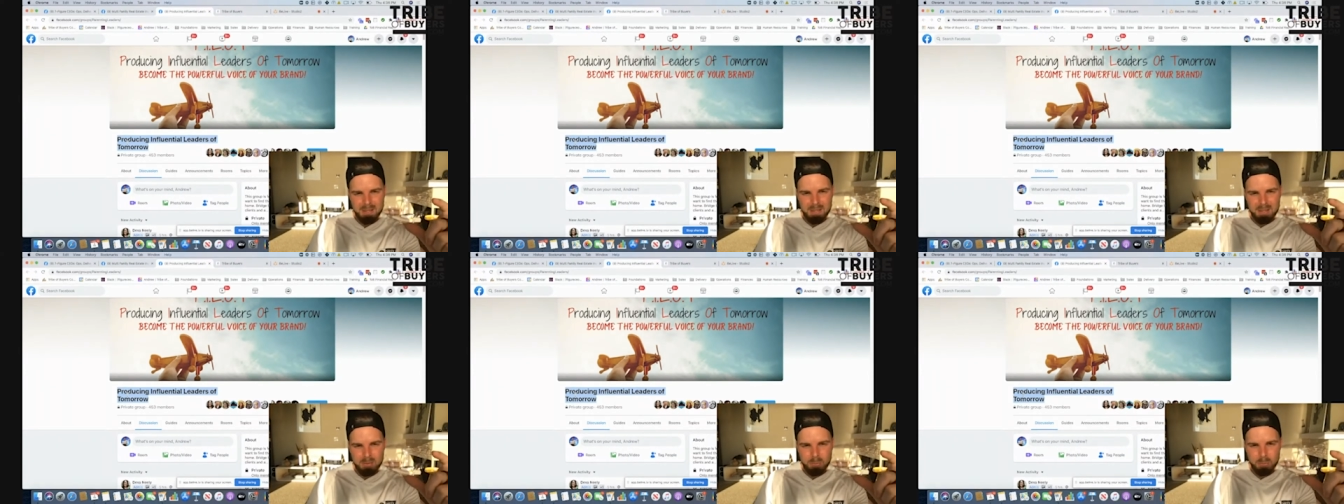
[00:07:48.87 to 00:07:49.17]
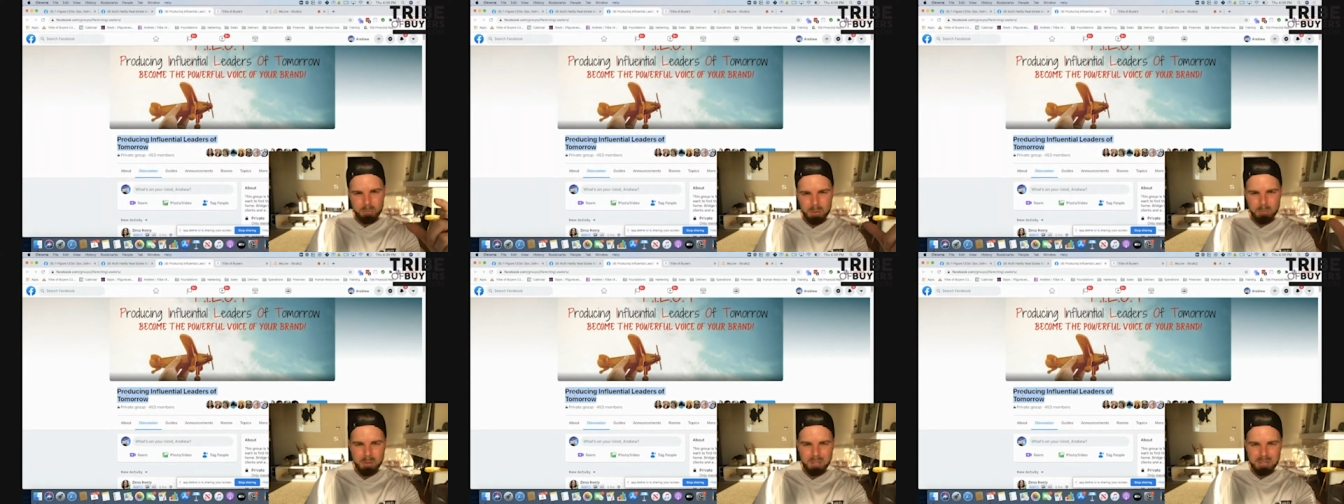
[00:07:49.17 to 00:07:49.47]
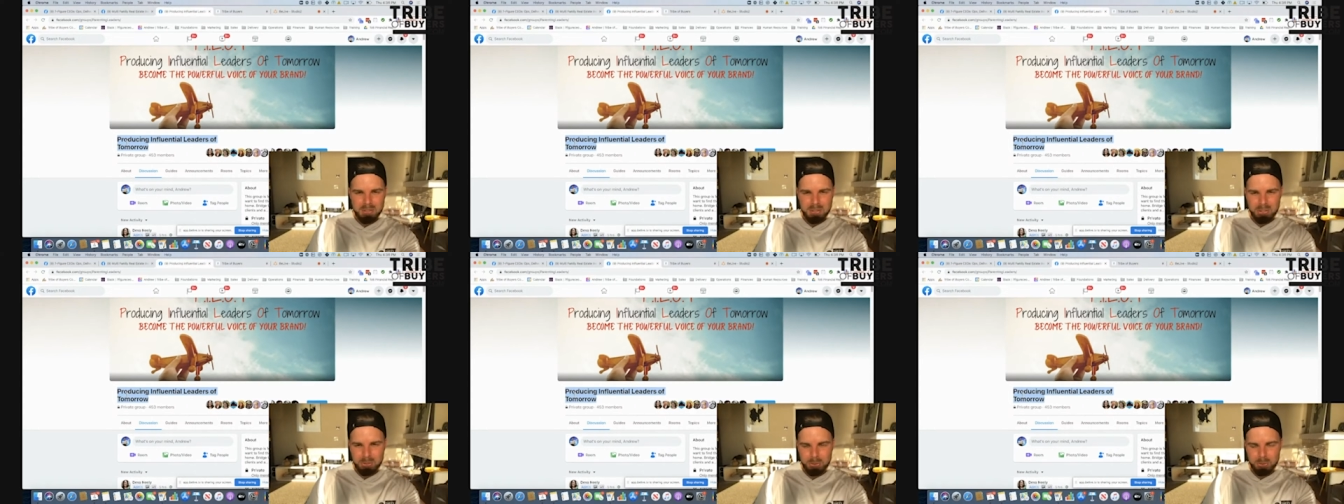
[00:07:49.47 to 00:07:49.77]
We want
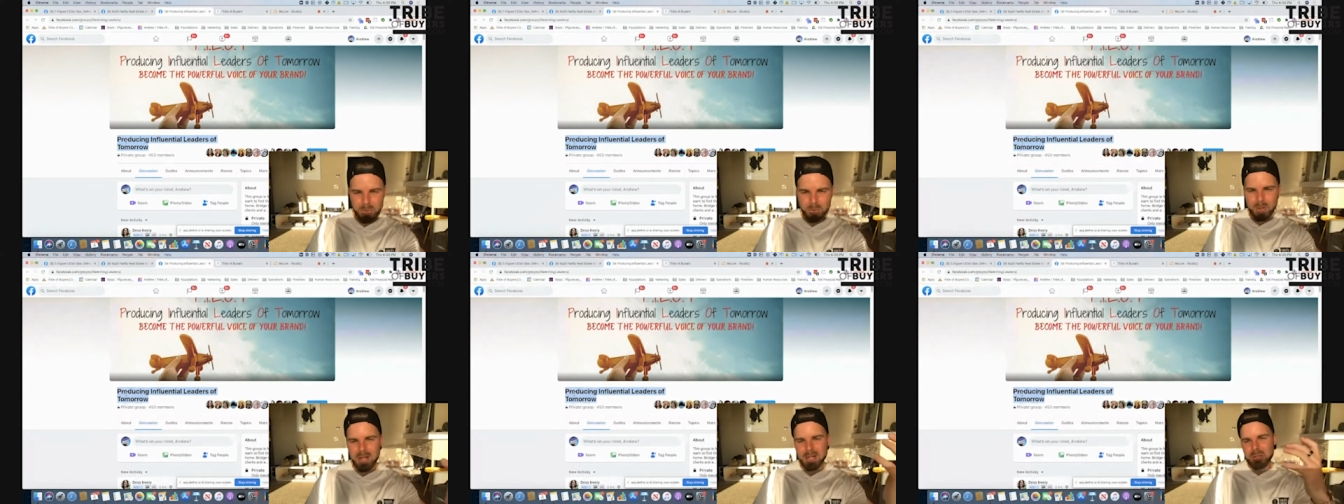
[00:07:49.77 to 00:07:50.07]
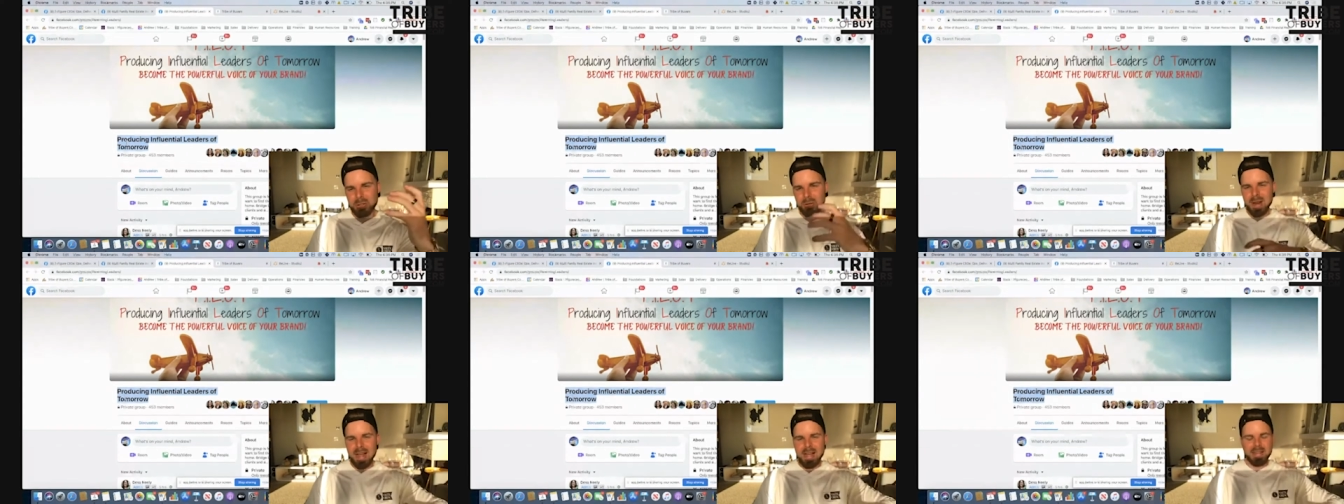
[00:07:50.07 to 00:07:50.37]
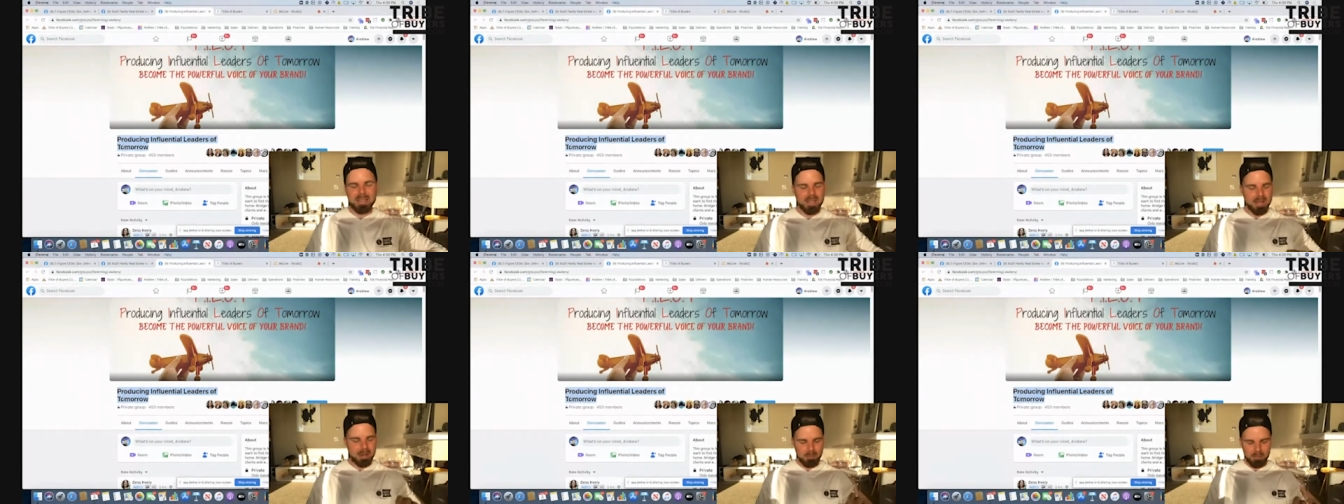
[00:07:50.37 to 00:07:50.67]
to attract
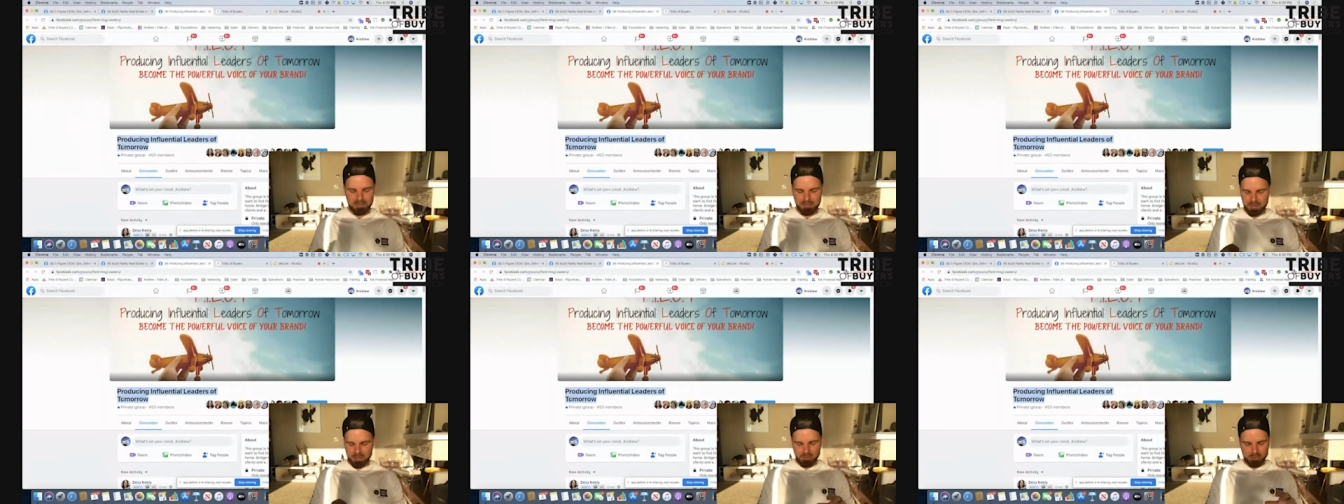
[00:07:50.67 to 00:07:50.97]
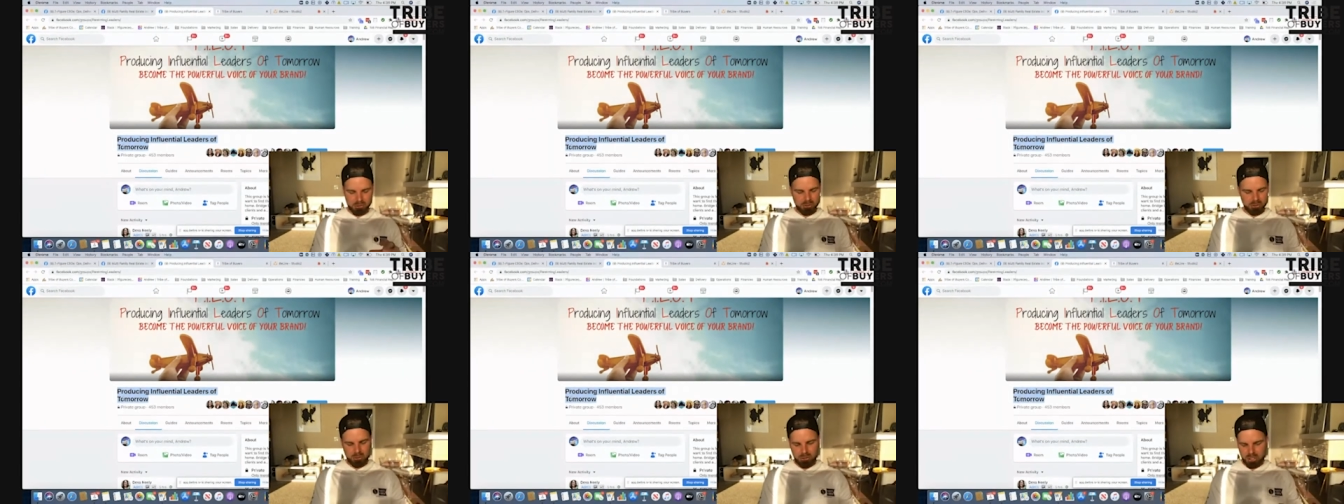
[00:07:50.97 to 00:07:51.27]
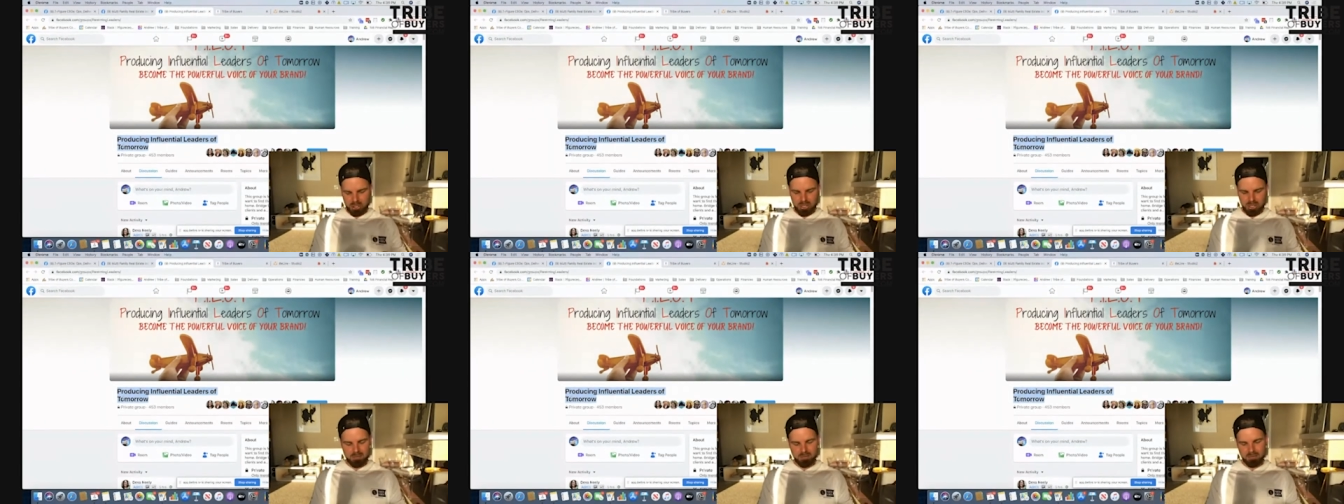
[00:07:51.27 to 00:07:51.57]
them if they're searching
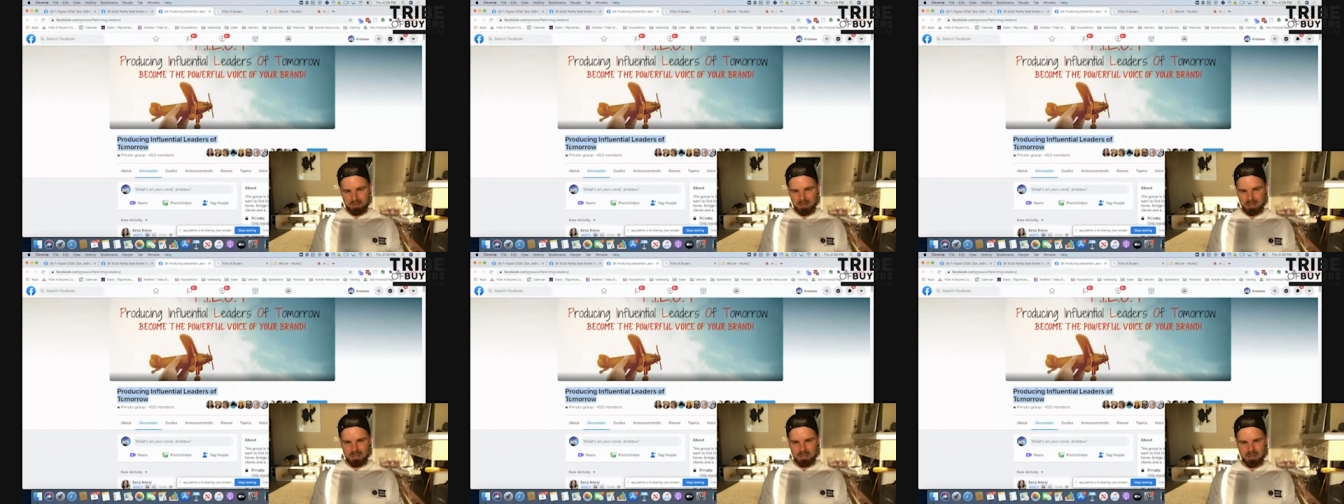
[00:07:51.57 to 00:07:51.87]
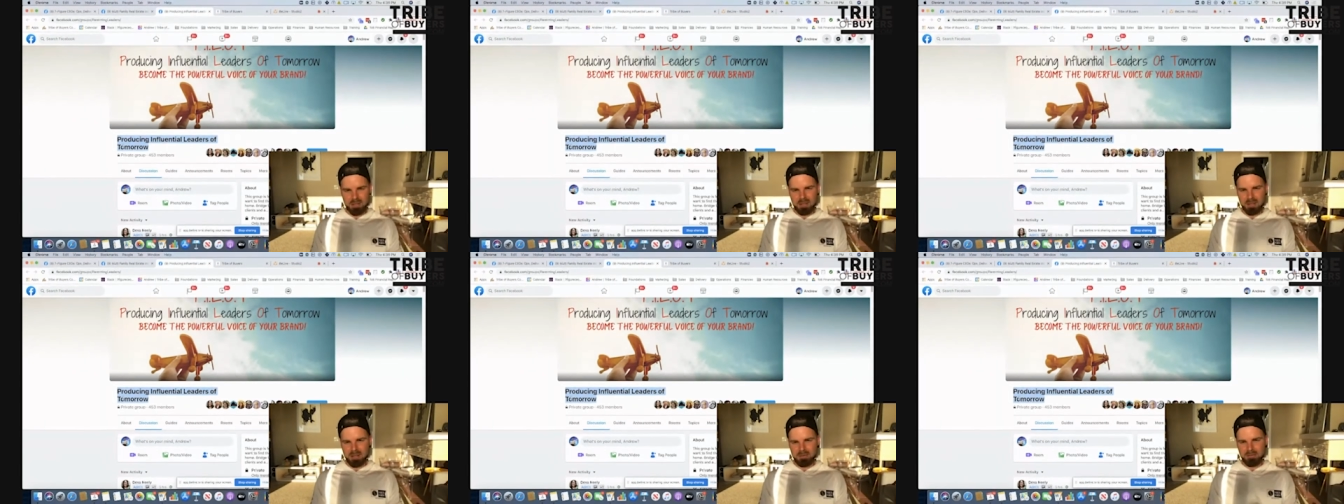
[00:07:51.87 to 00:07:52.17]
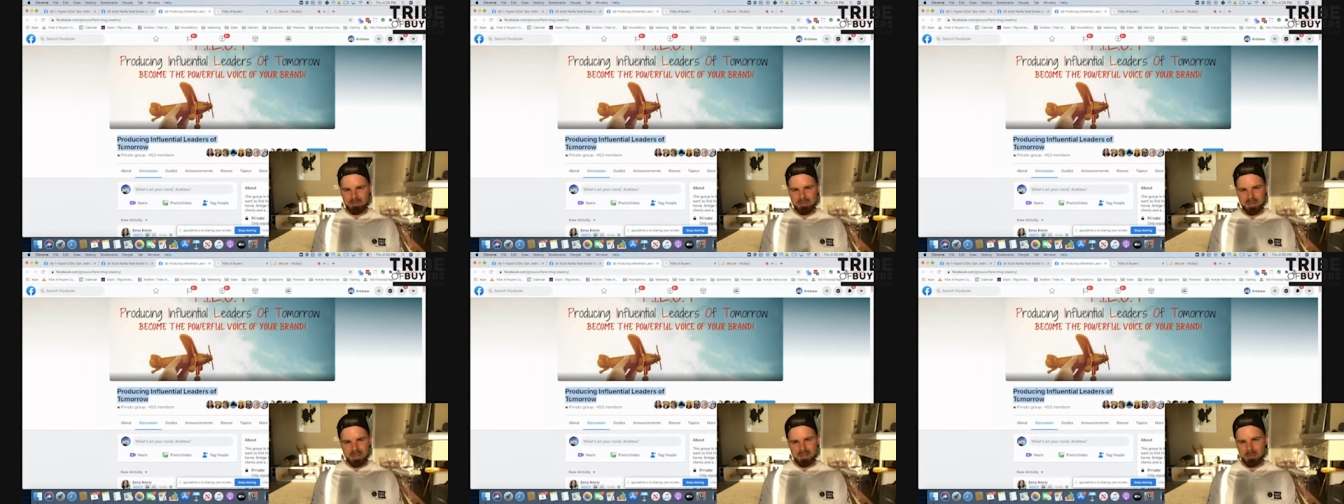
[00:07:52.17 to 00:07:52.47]
it via the
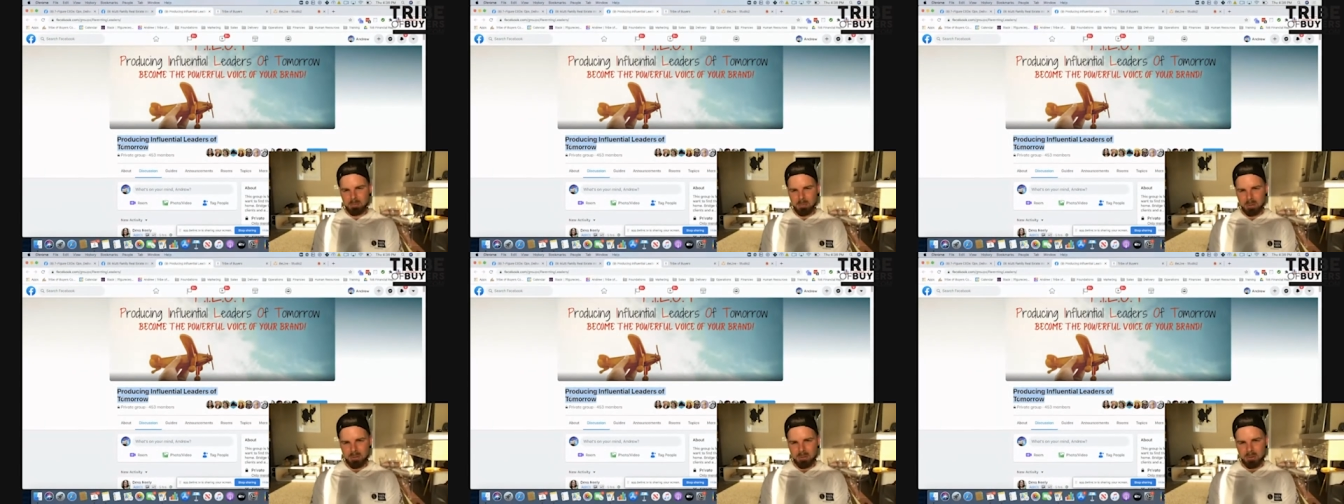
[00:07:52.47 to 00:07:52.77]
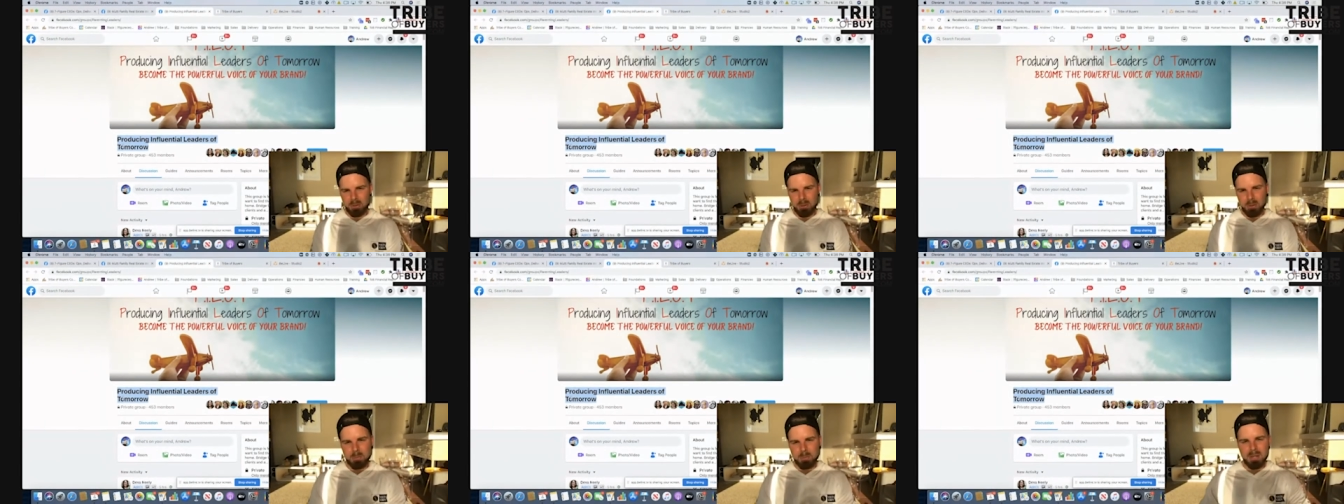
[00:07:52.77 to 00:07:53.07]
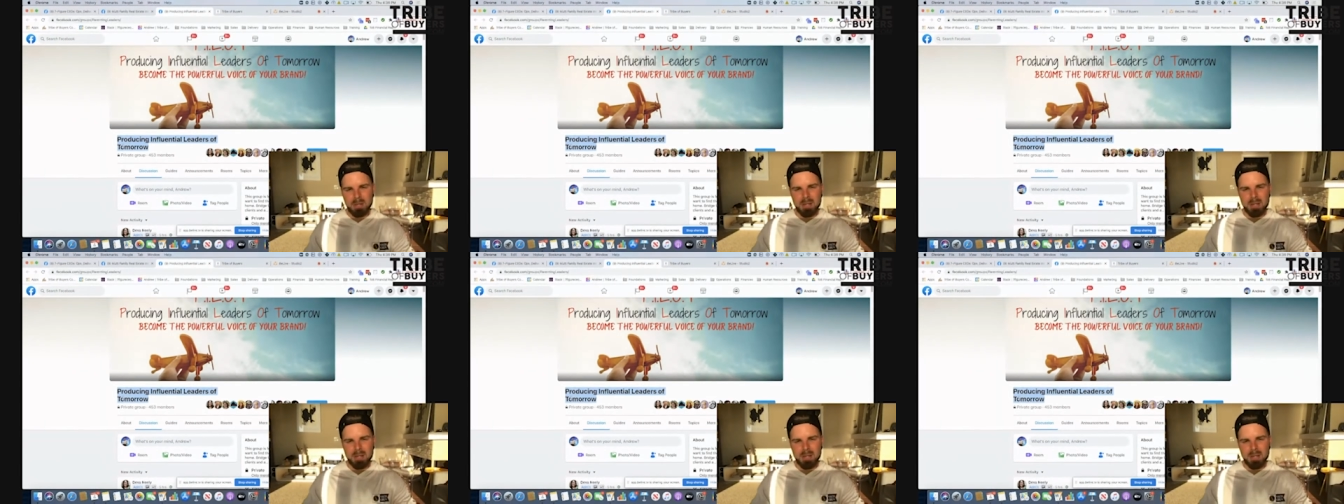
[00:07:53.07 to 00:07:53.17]
Facebook group